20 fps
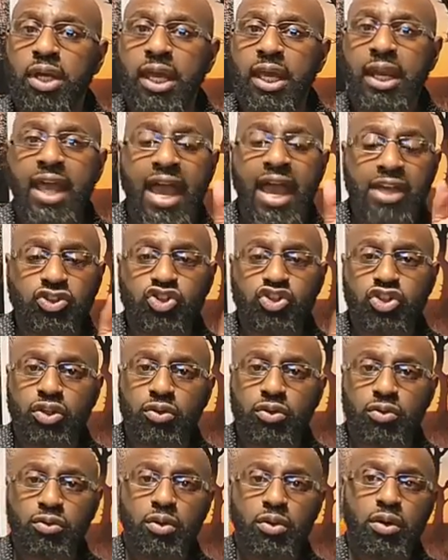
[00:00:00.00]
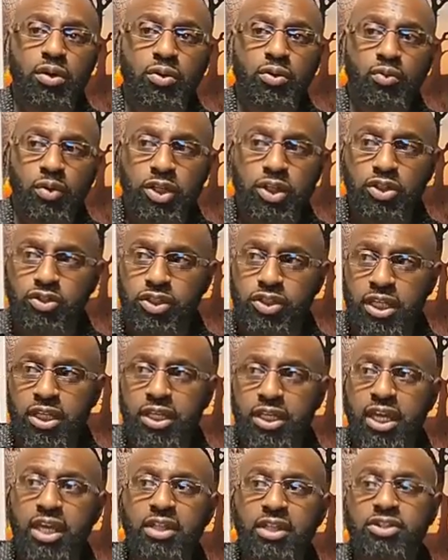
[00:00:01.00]
It has to. When you see
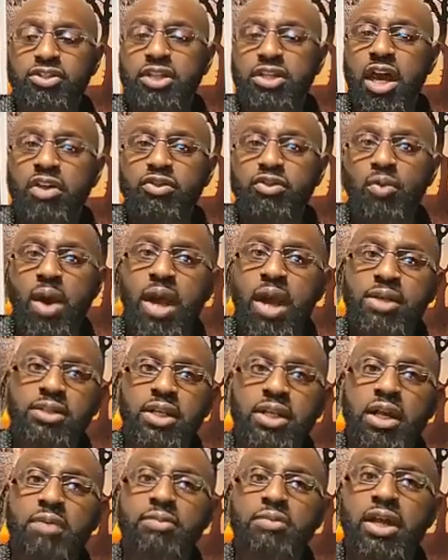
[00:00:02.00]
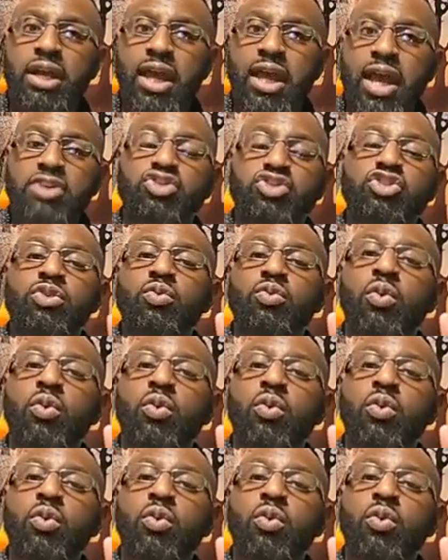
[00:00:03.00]
the King of the South rising up, it has to.